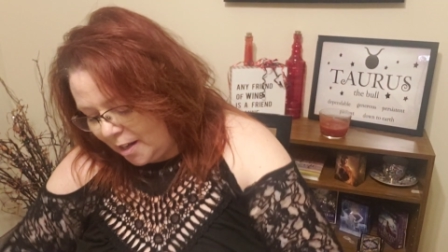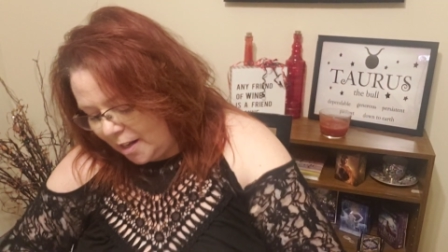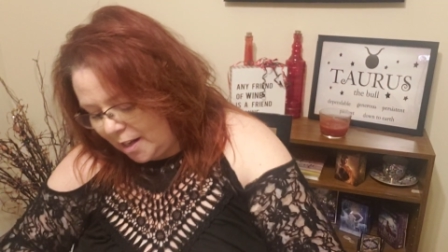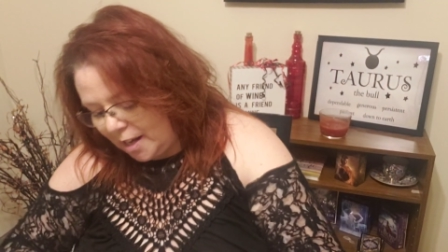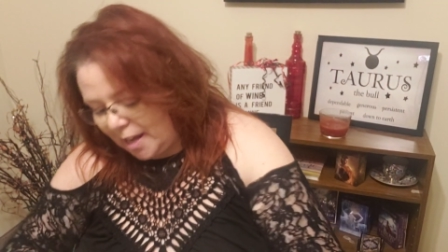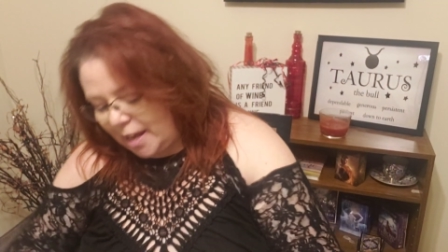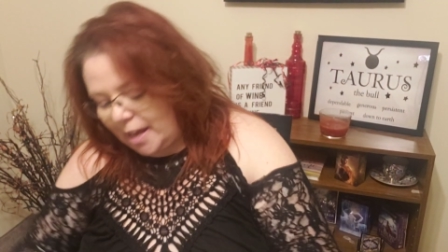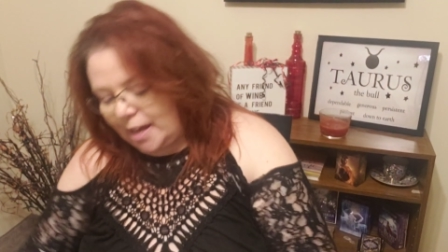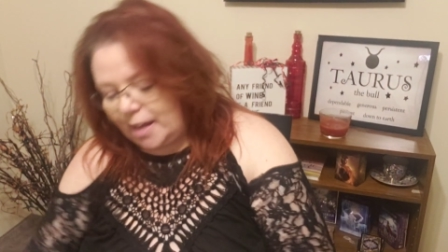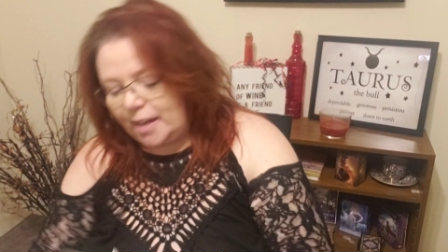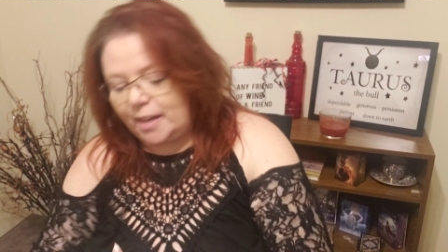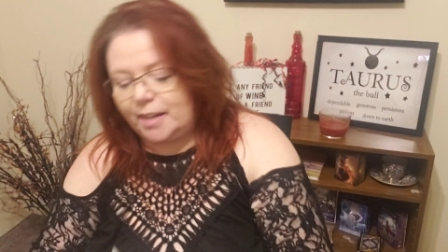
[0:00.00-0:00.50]

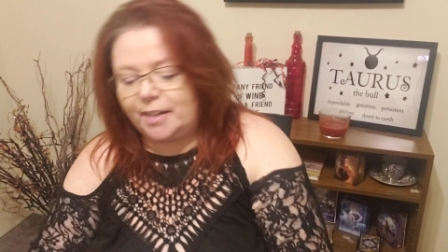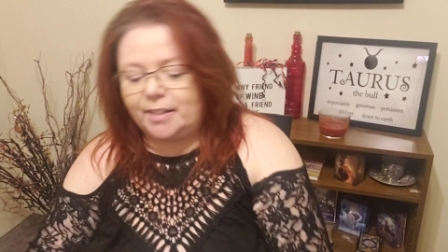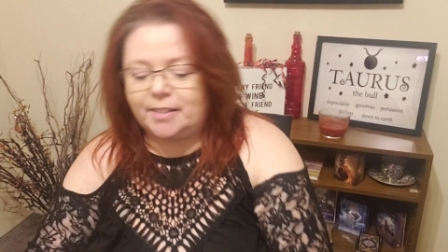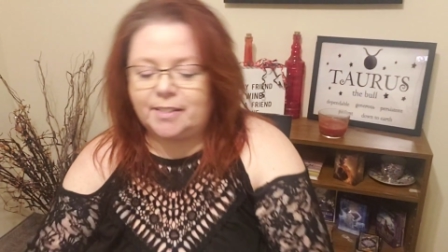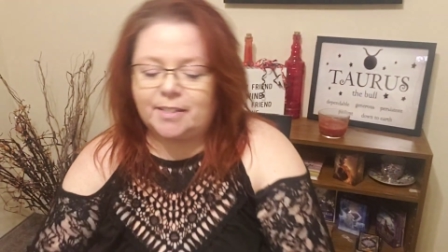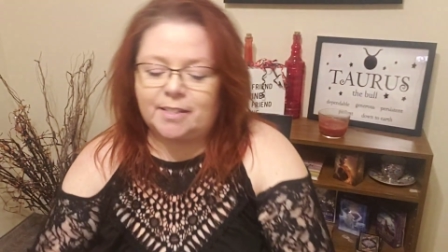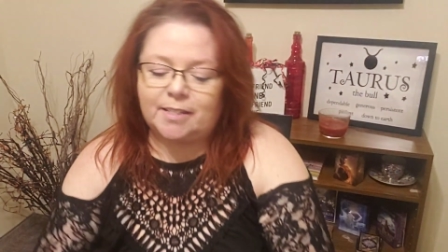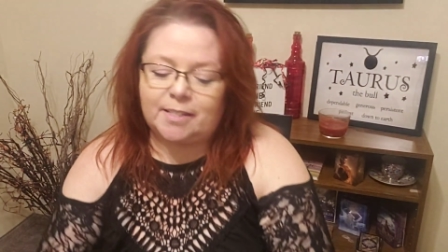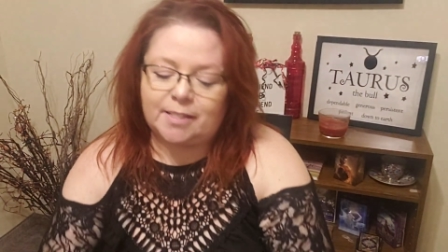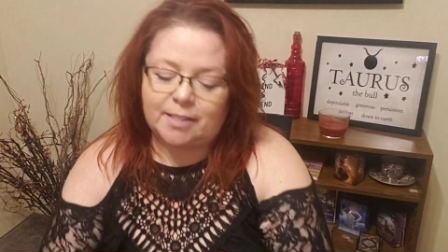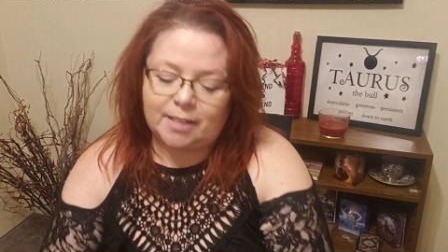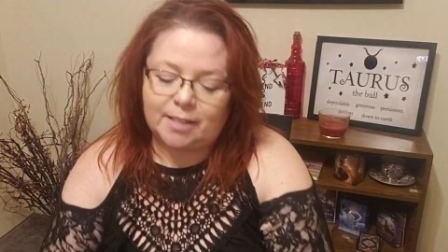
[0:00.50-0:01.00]

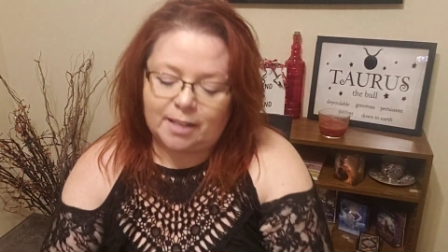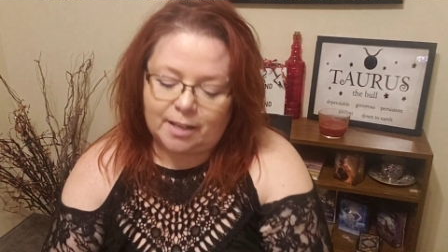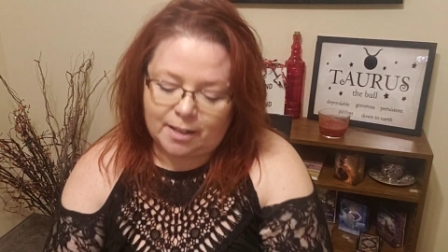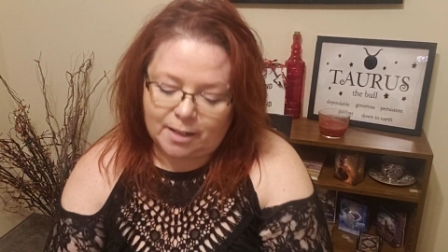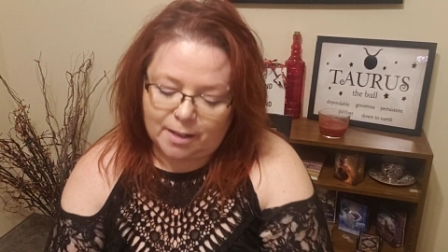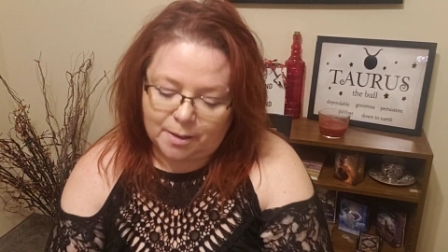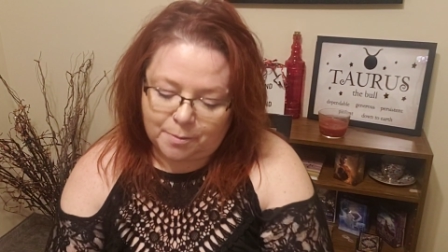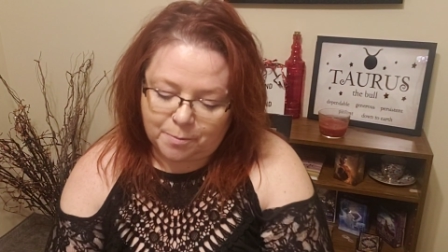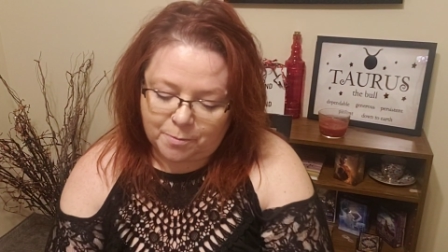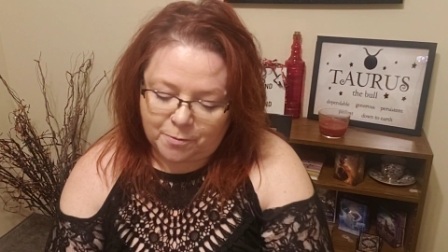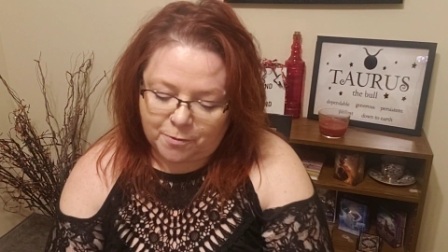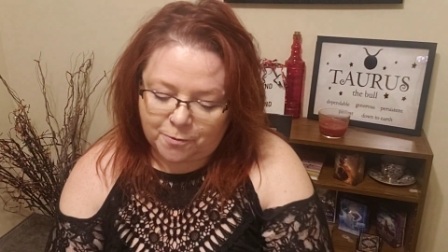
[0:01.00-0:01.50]
And
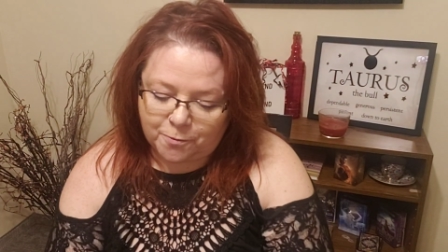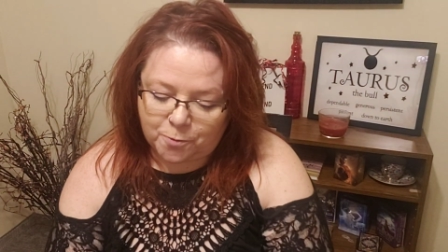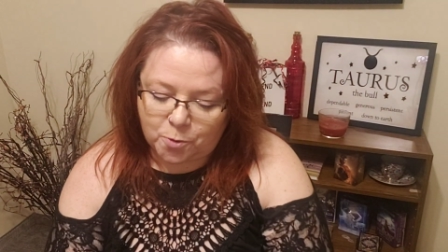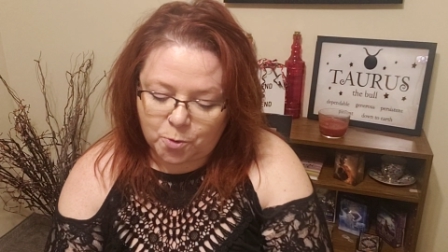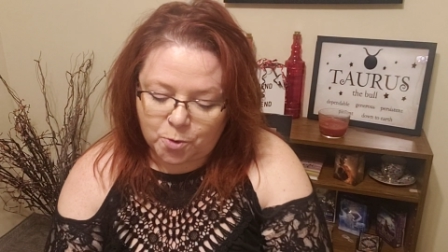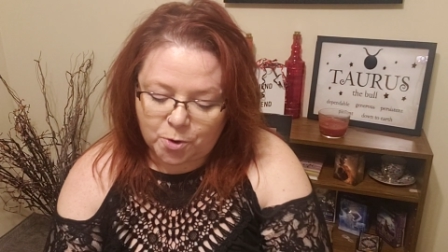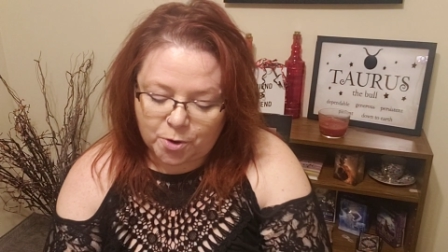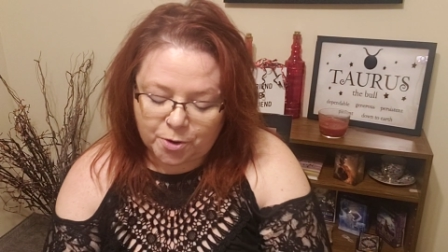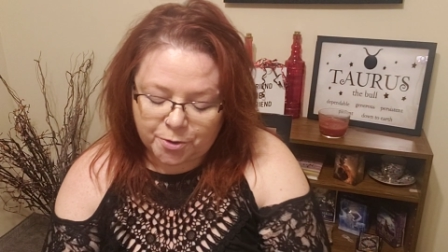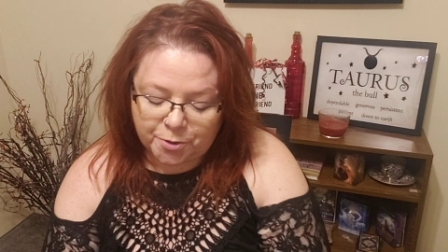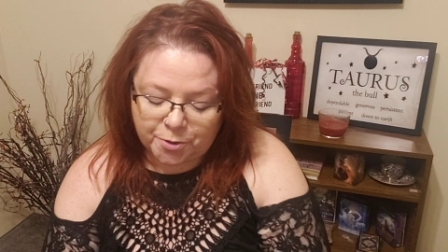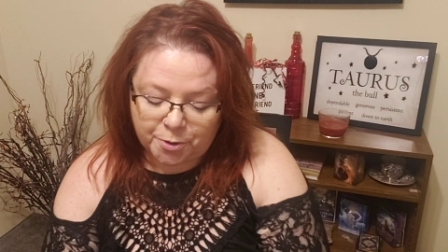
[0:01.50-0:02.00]

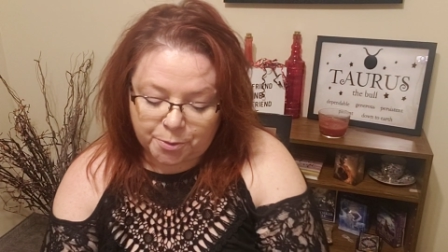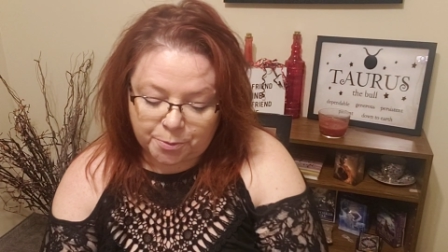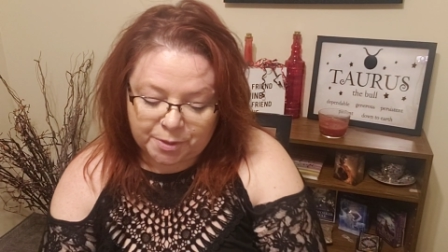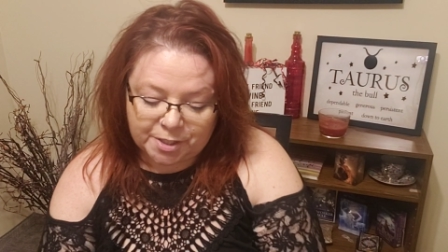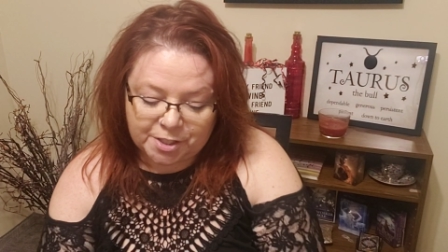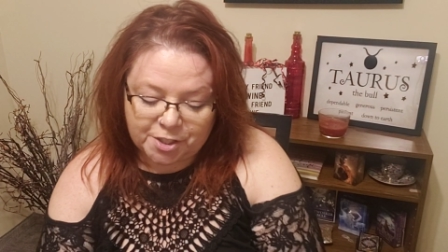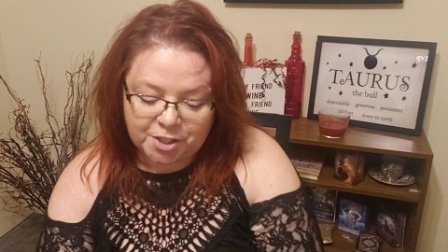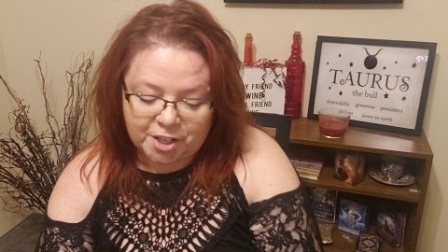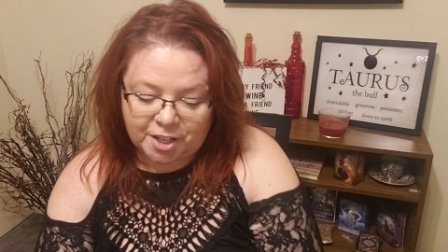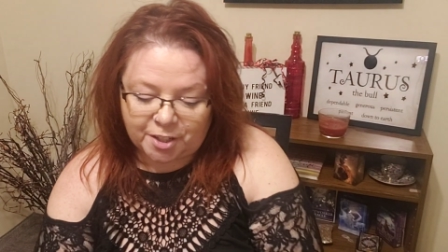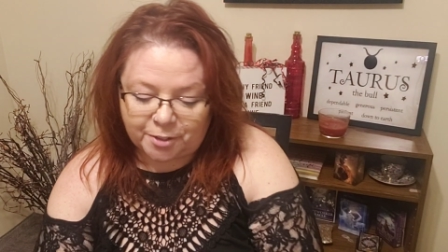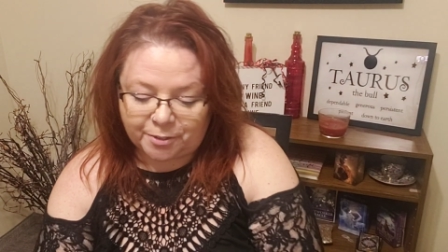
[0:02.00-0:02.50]
for the
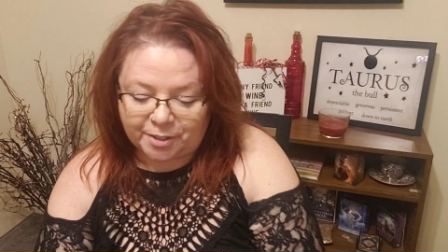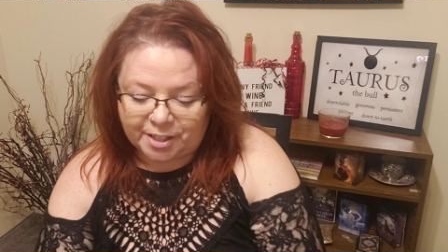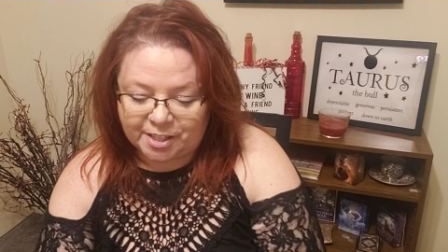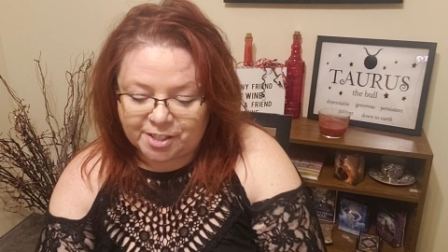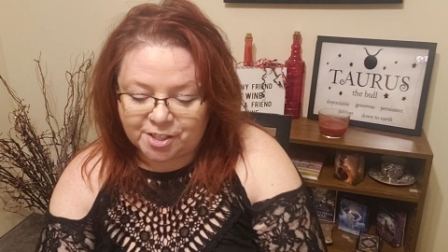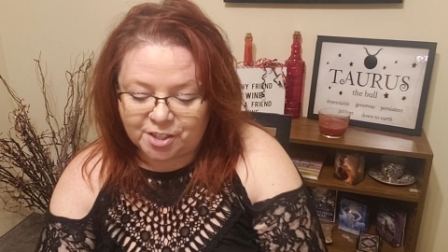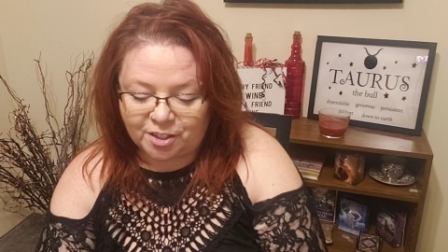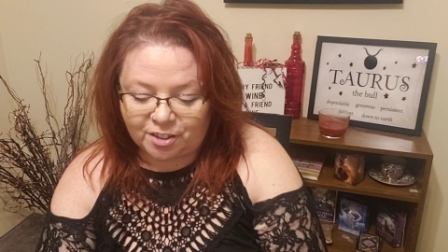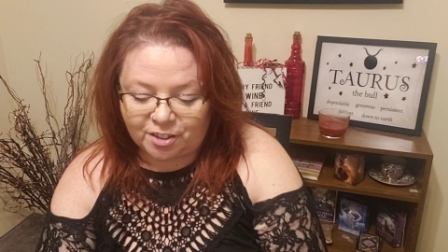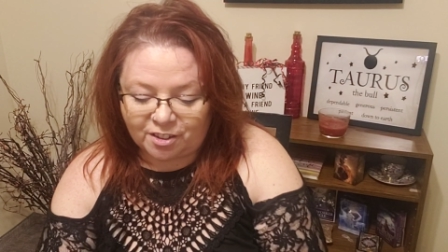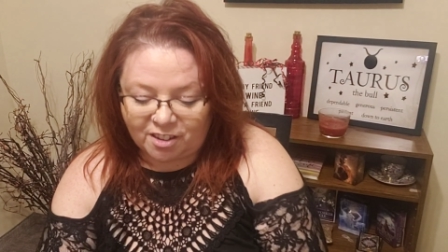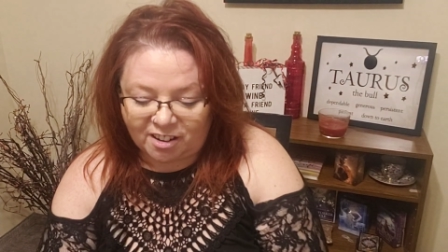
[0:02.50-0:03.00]

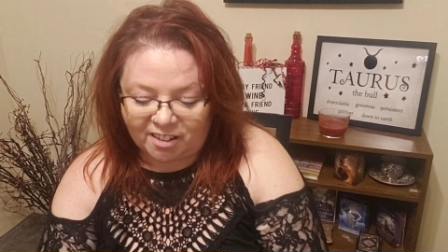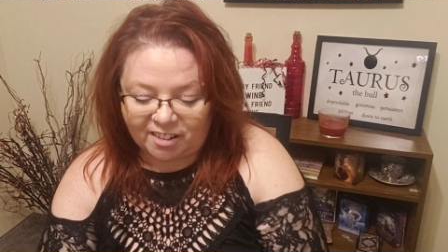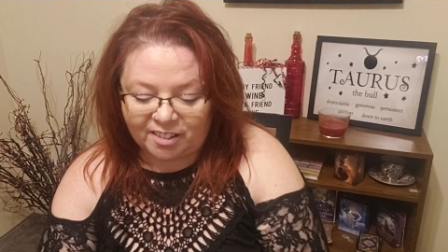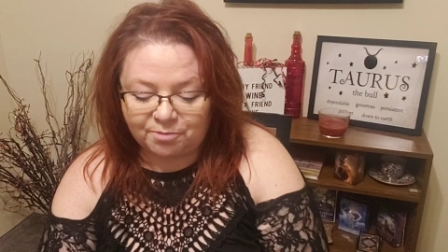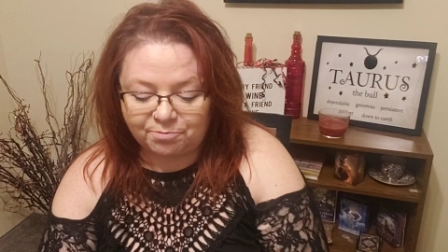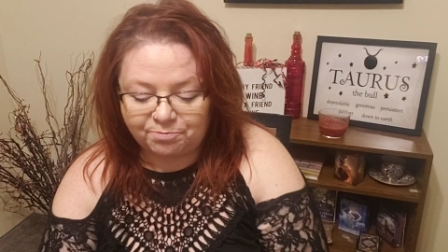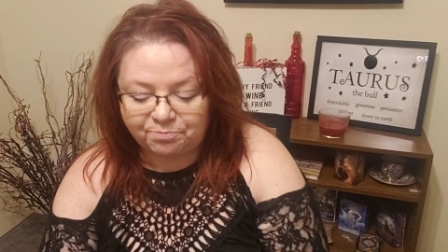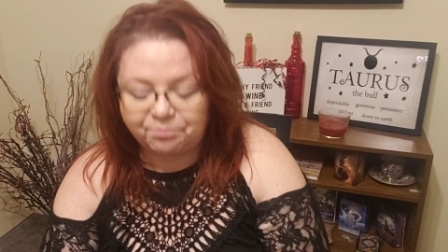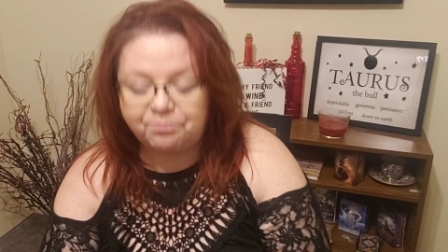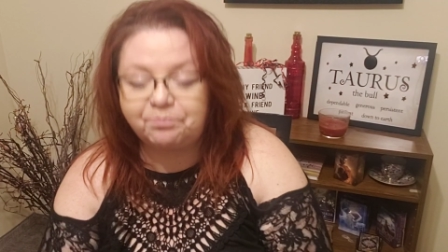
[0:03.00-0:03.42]
regeneration card,